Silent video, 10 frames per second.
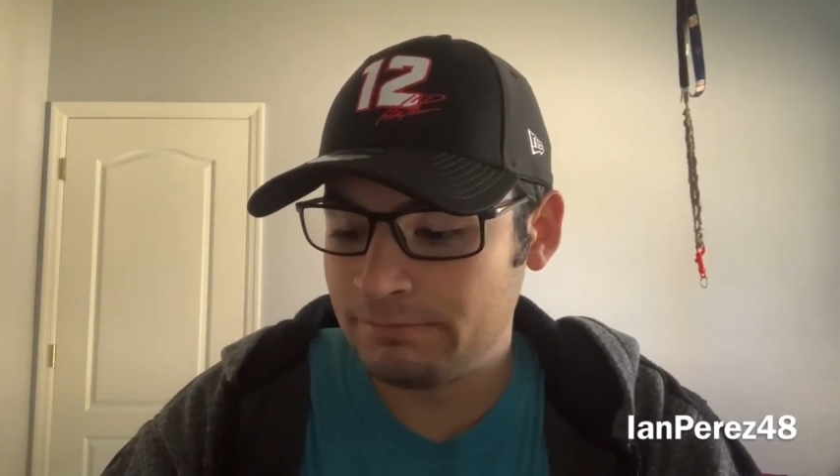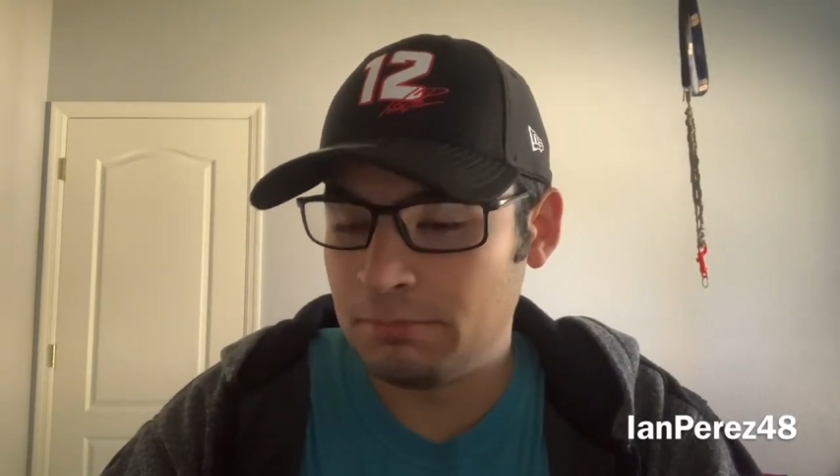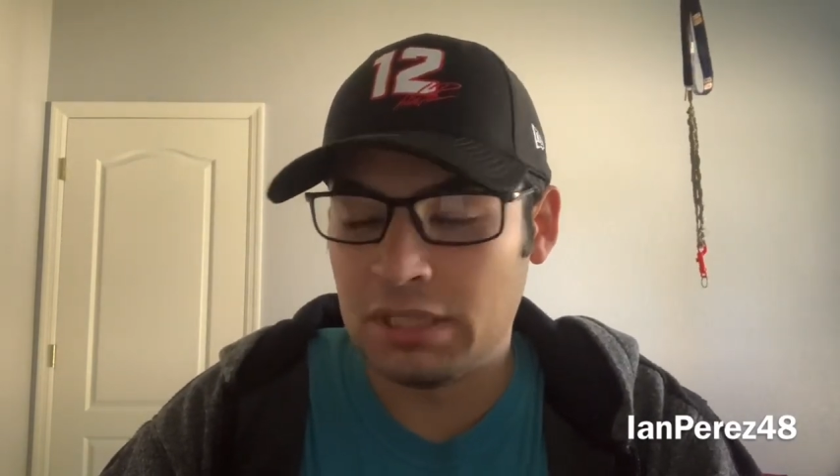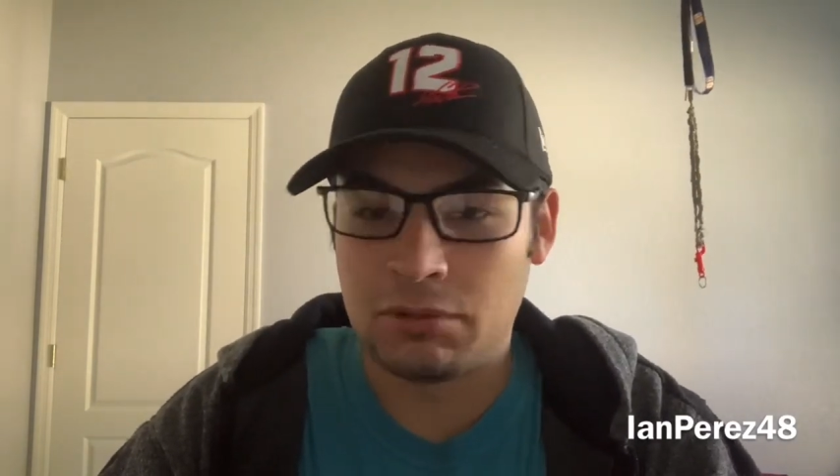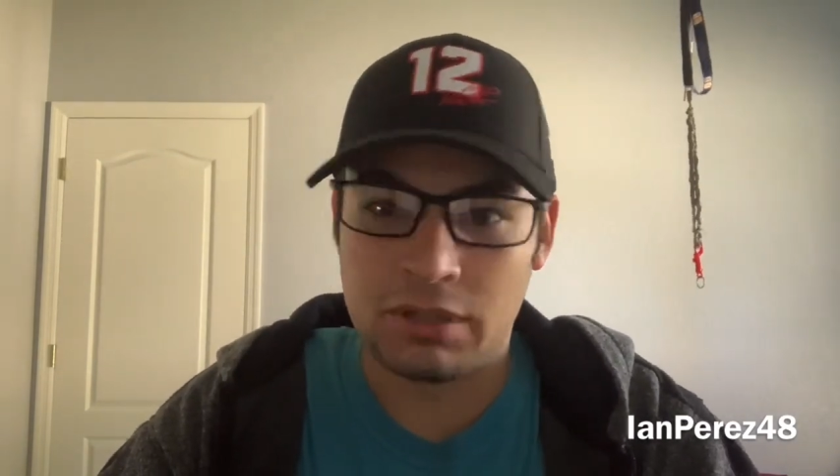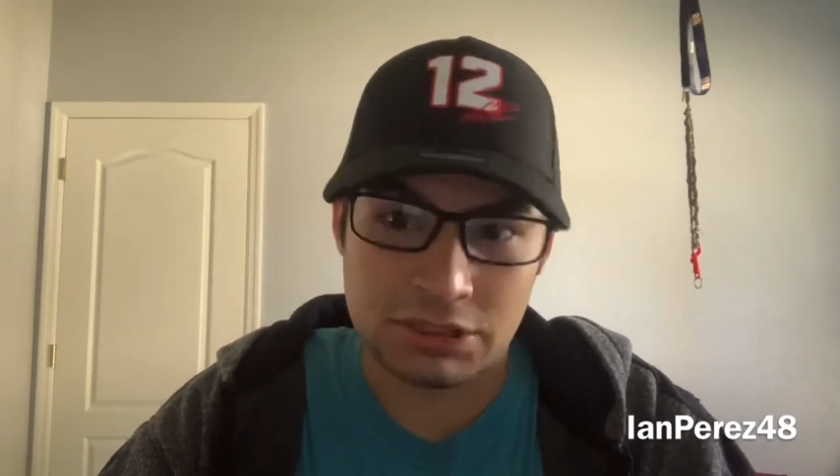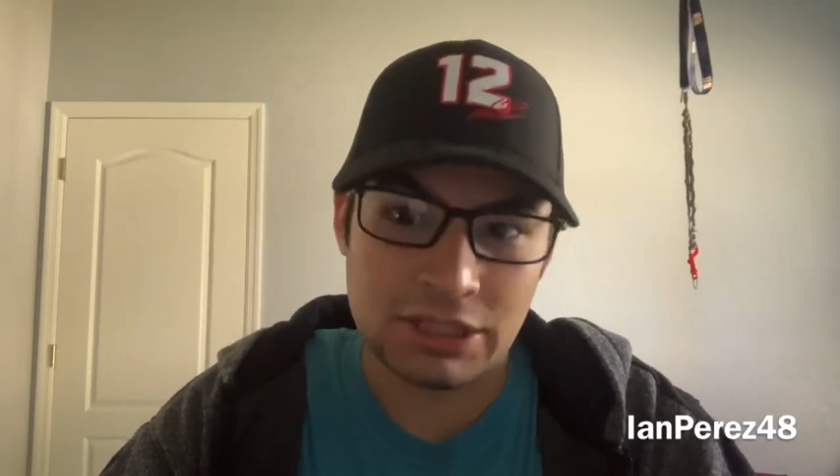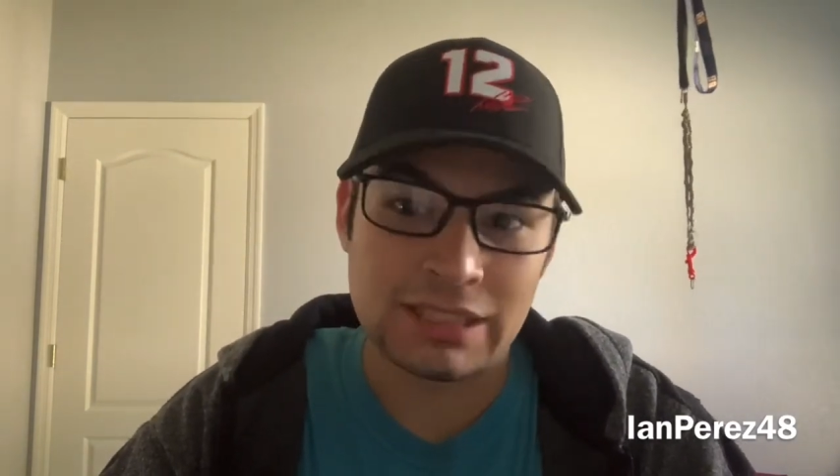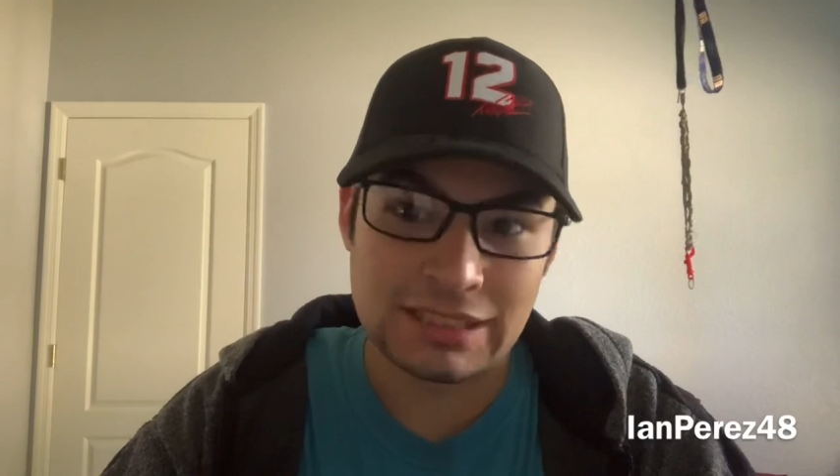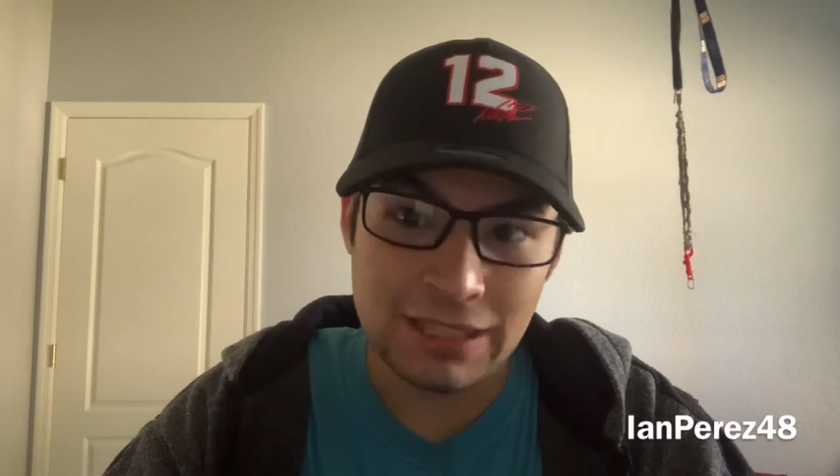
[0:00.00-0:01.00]
being a Ross
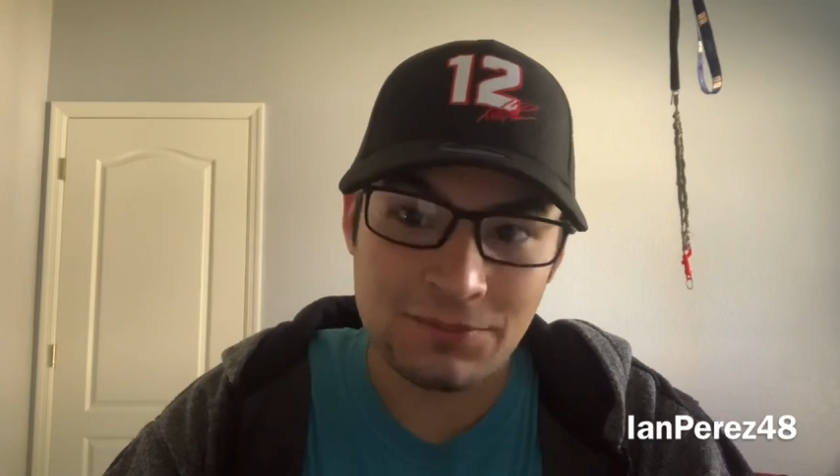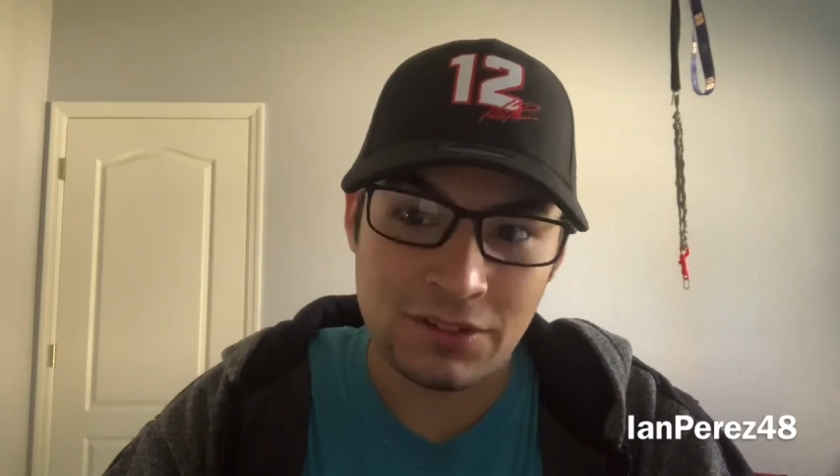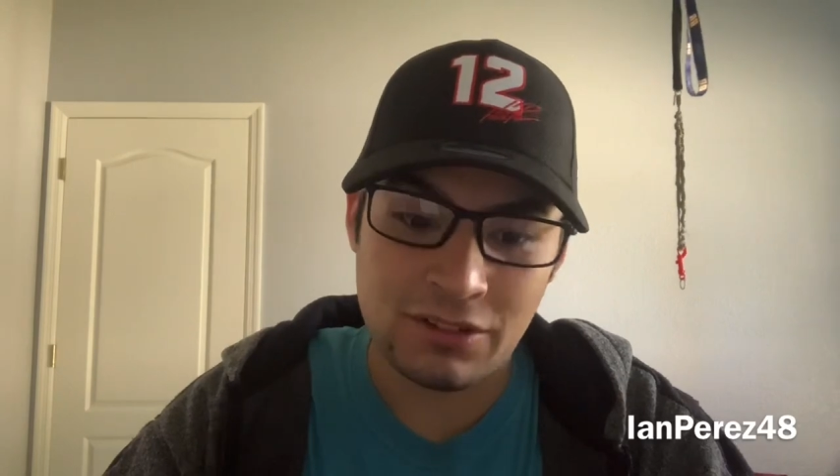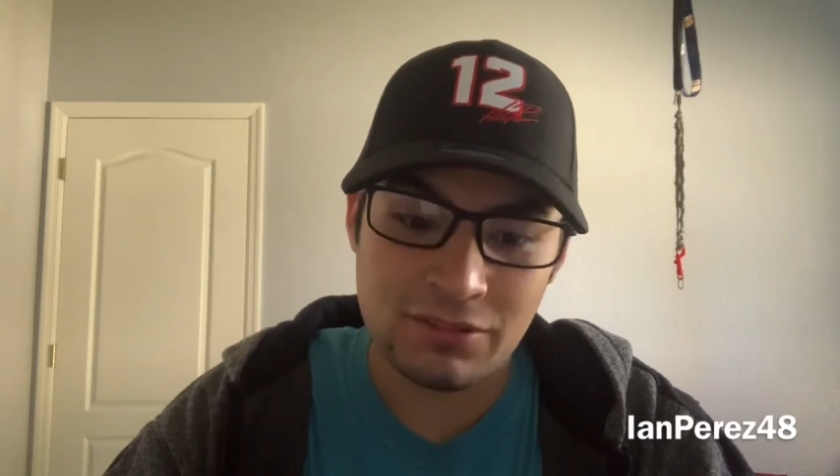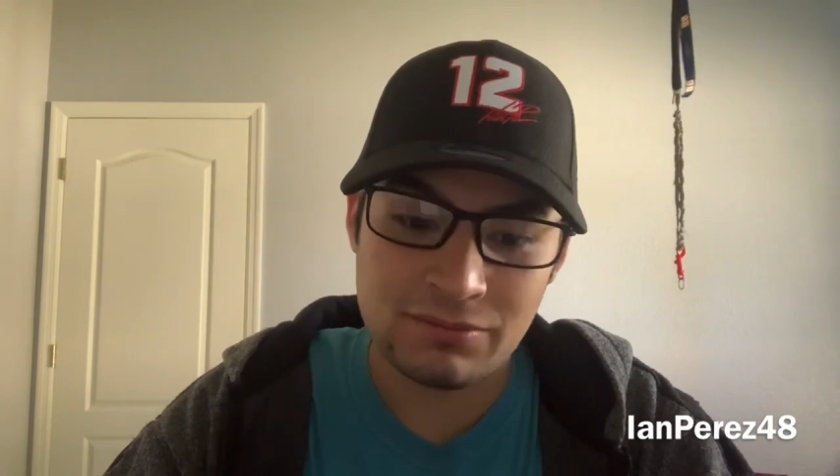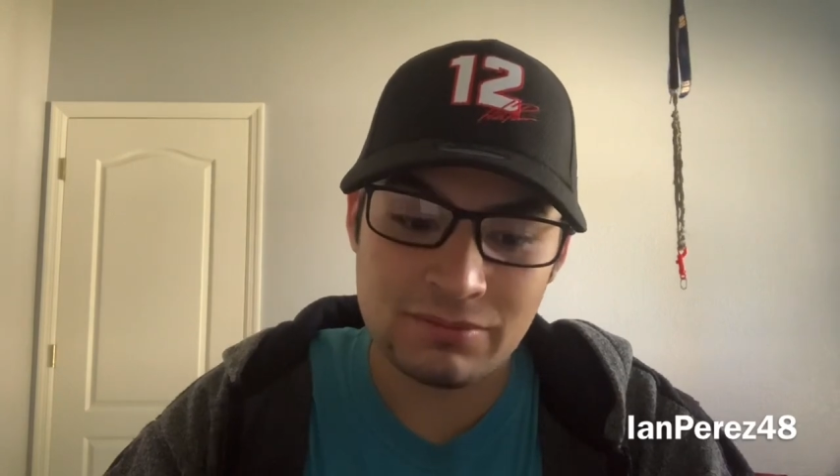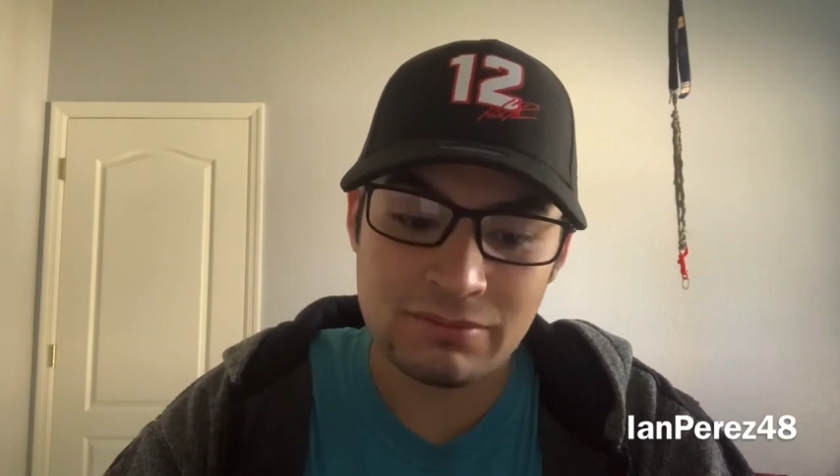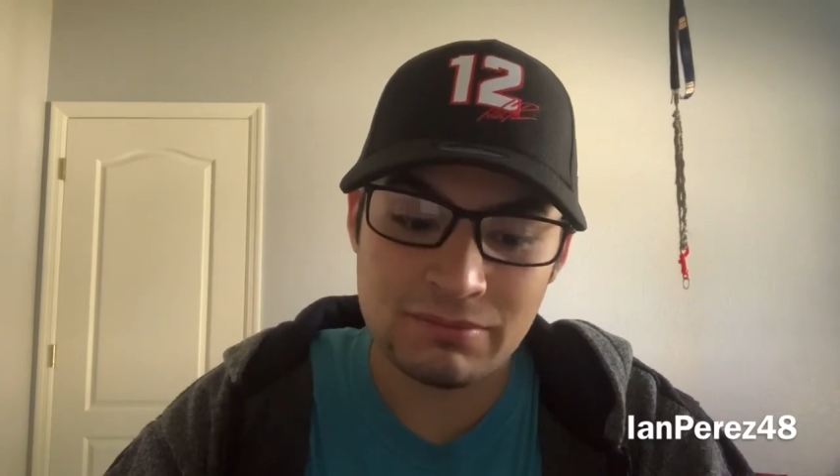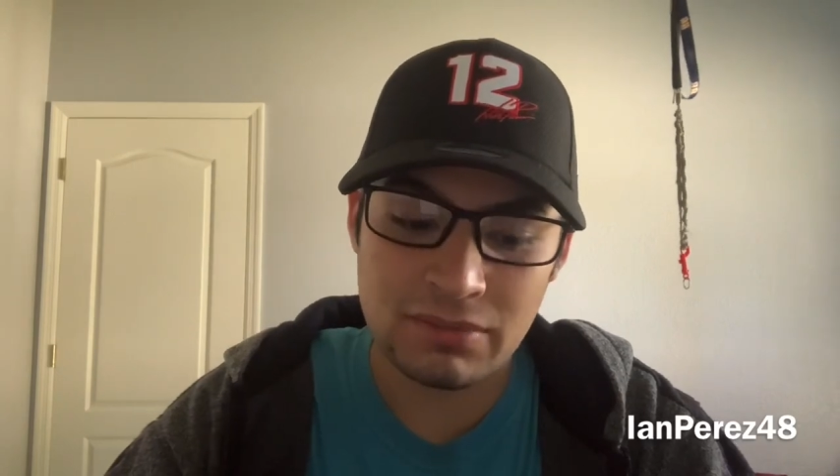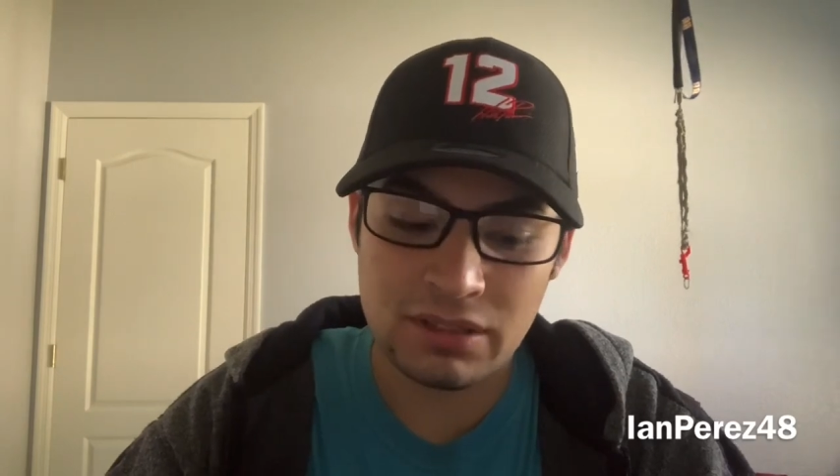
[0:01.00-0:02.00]
Chastain fan,
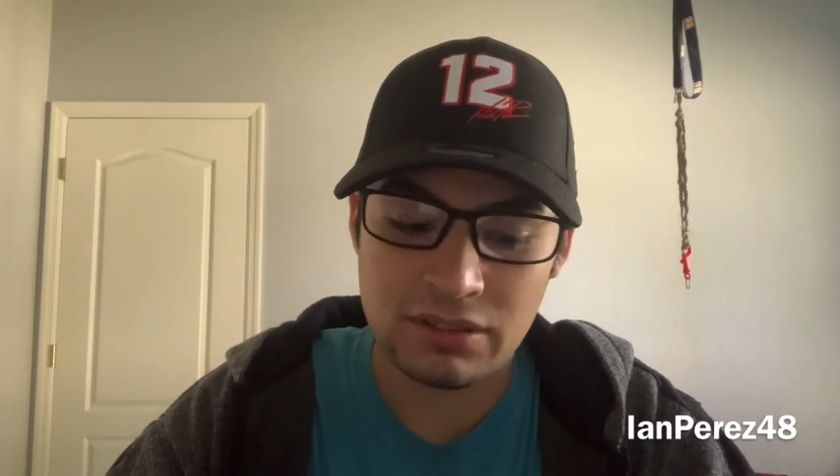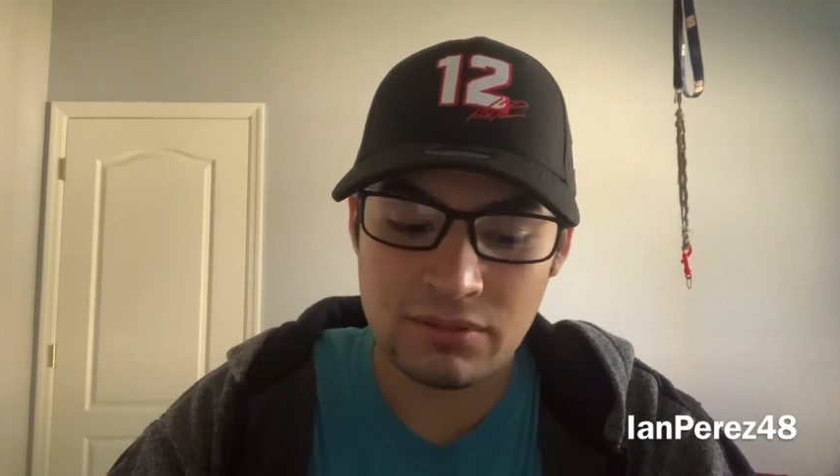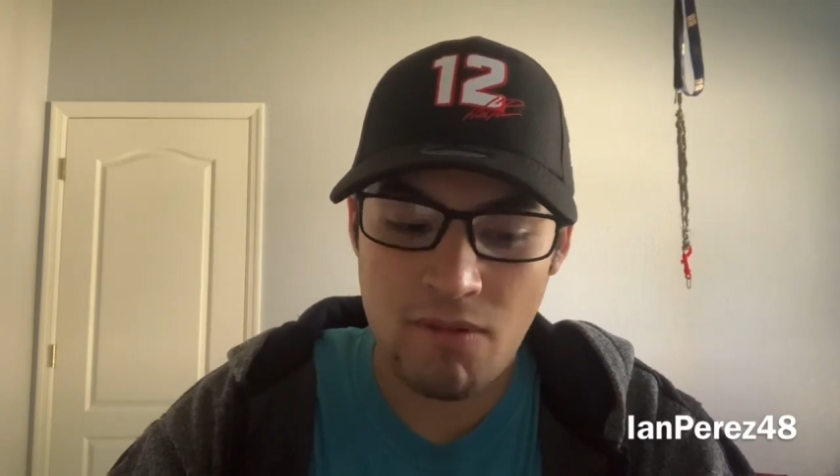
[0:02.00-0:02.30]
but